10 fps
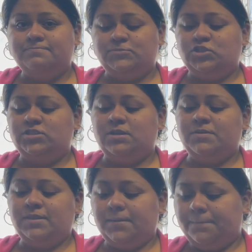Just thought
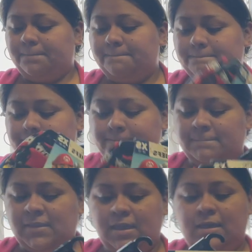about that.
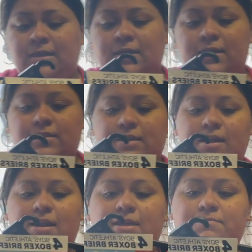Then I
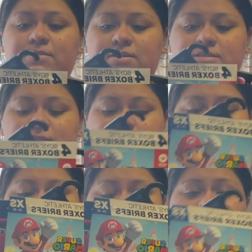got him some
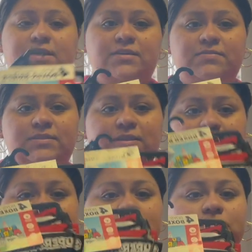briefs. He's
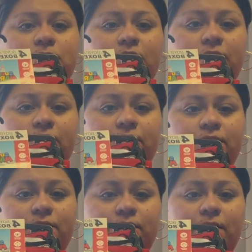into Mario
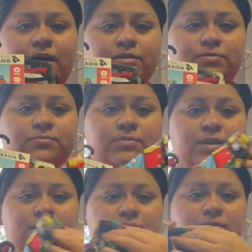as
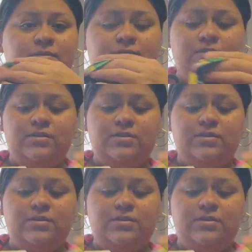well.